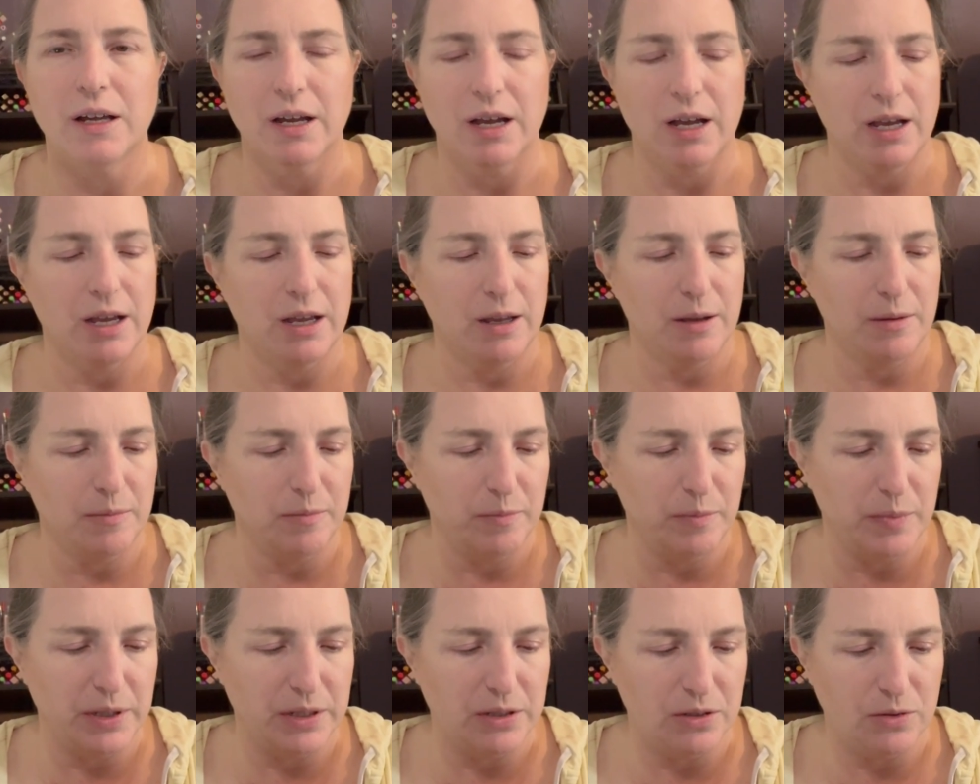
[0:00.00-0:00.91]

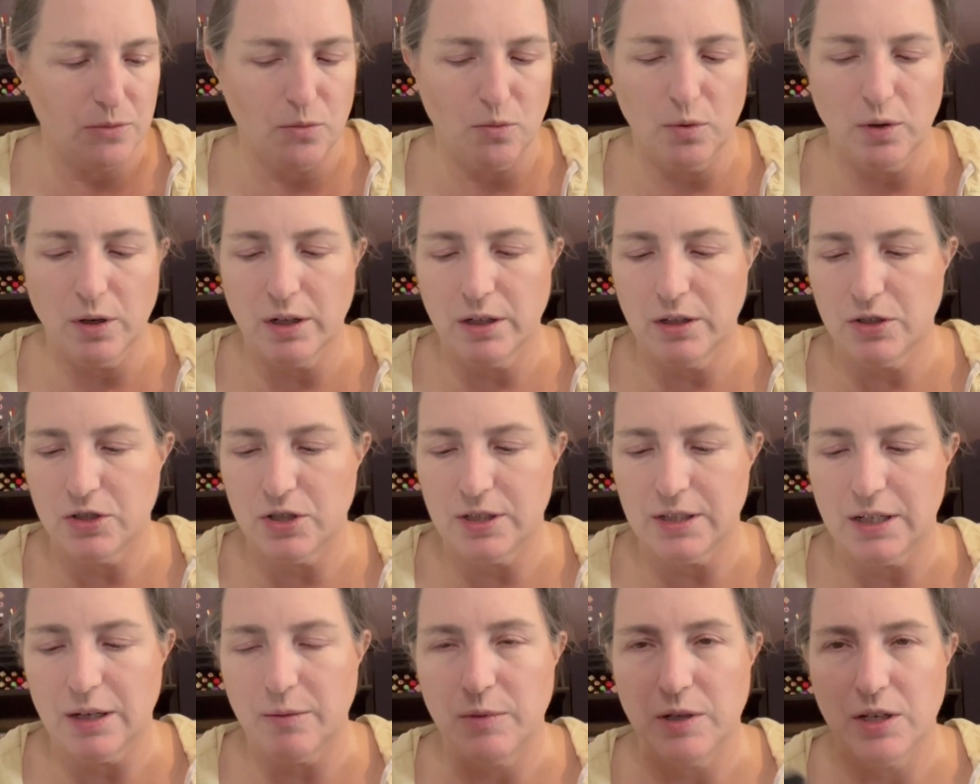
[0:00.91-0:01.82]
but
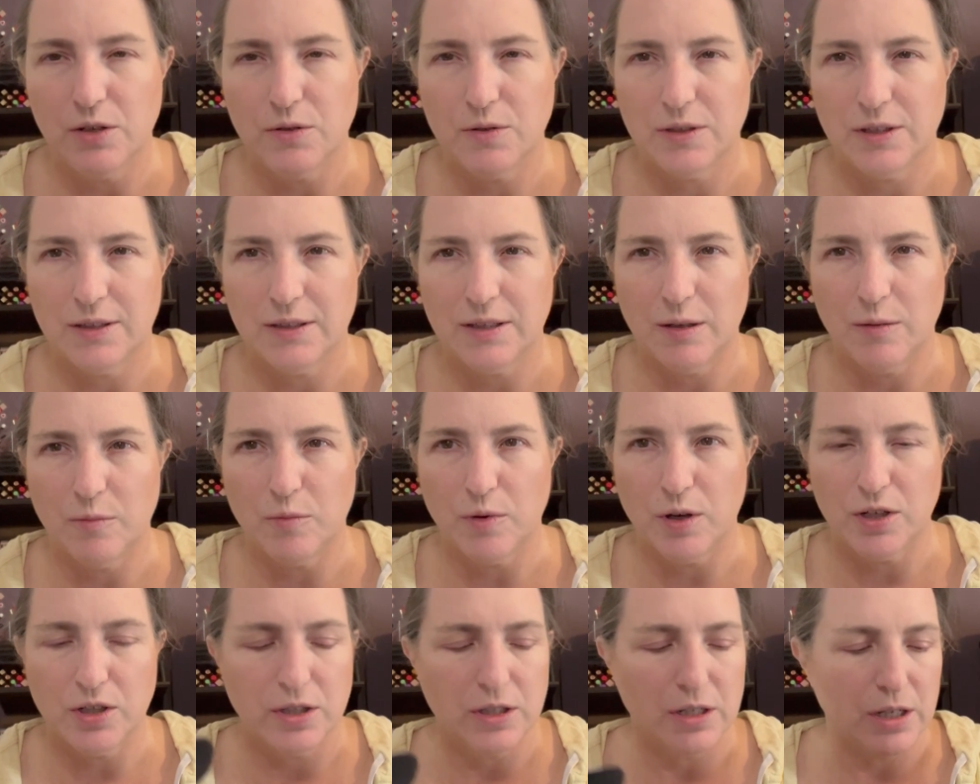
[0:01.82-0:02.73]
I'm gonna use the same
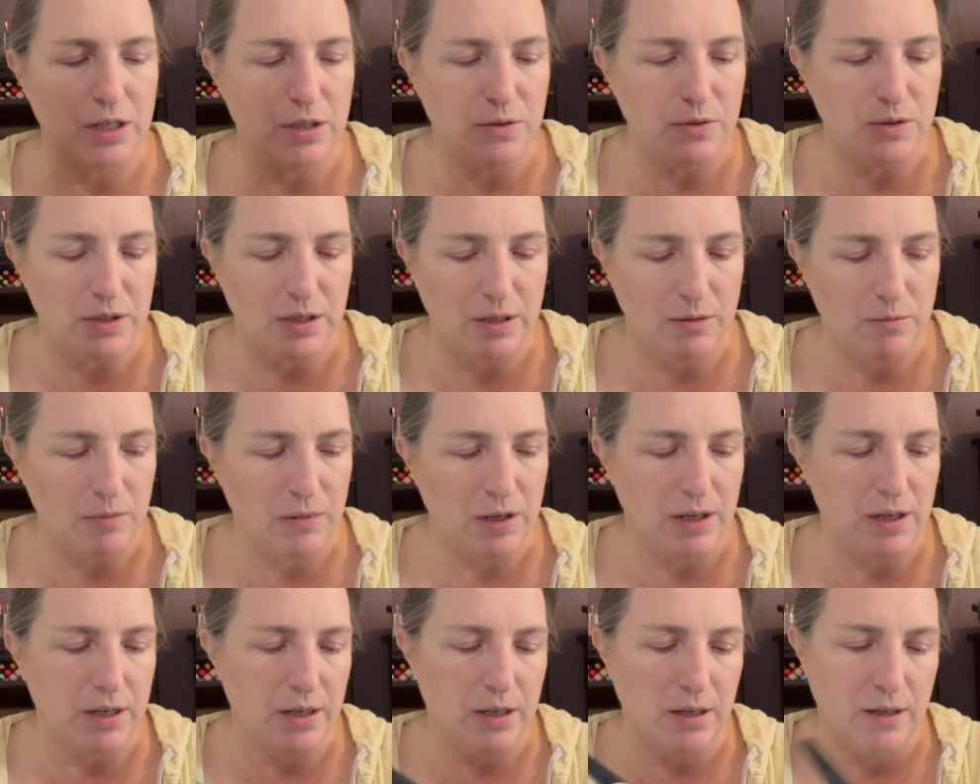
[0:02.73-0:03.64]
brush that I used in
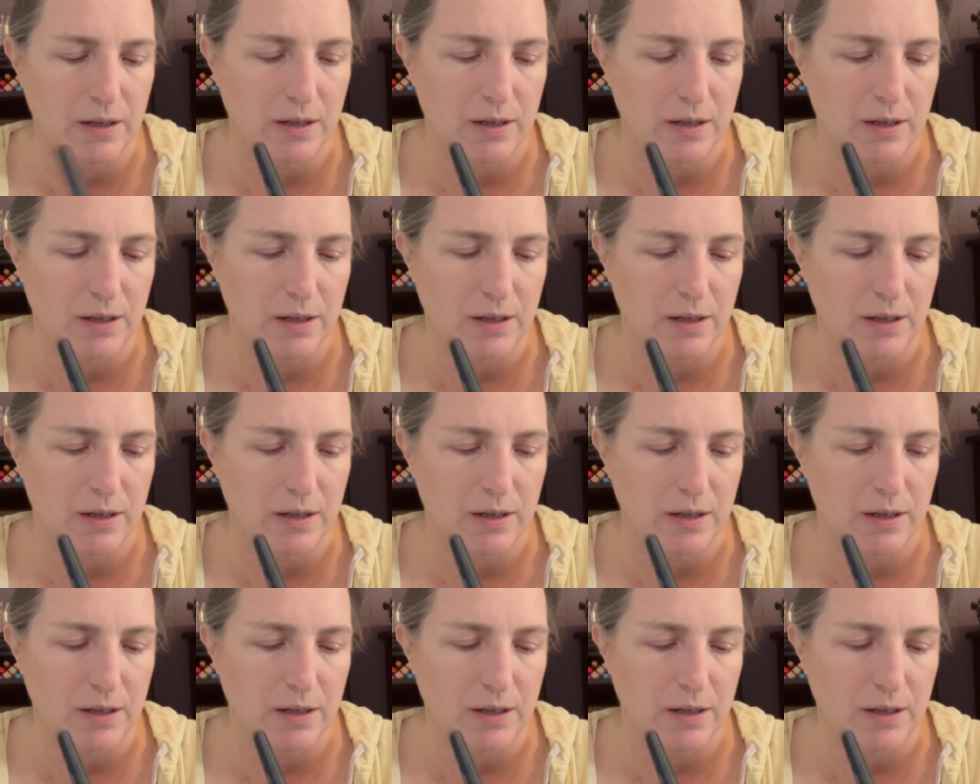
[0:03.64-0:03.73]
my